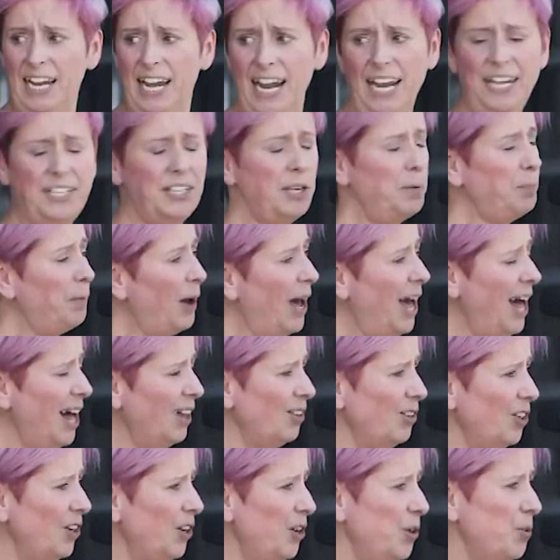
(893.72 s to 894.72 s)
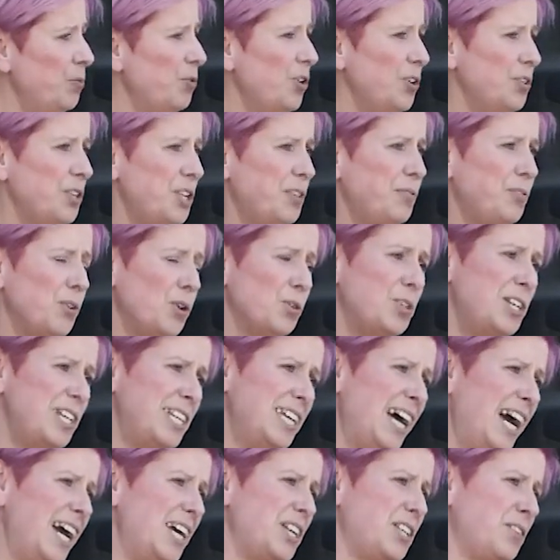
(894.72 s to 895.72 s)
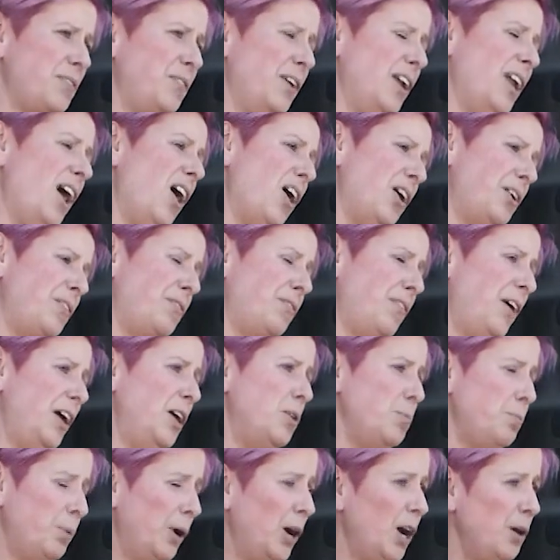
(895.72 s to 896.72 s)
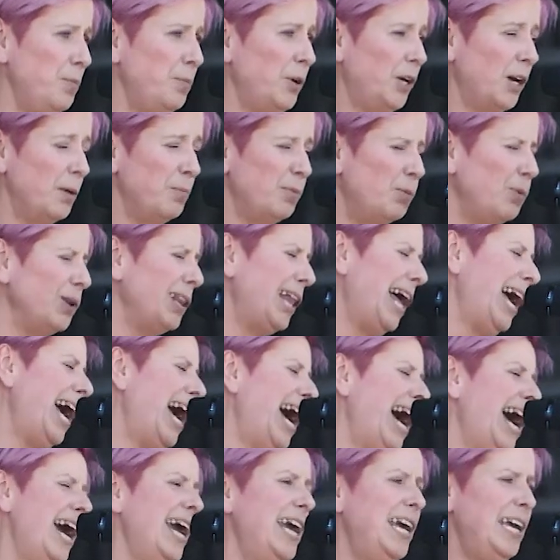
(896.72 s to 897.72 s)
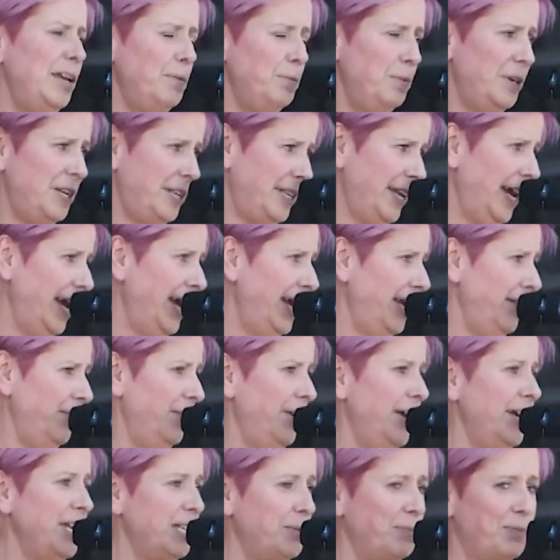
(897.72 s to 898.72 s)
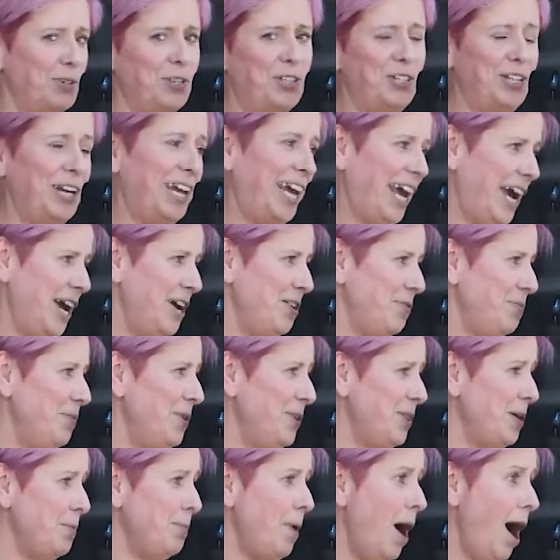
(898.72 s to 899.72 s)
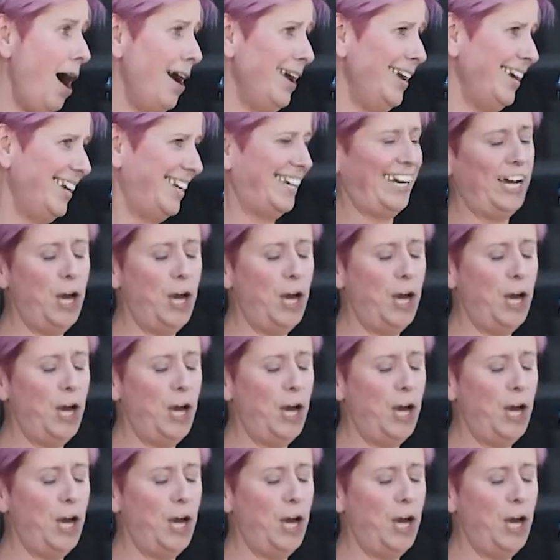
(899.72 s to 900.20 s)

Isabel, who runs 40 Days for Life in Birmingham, will hate me saying this, but she gave me the mic.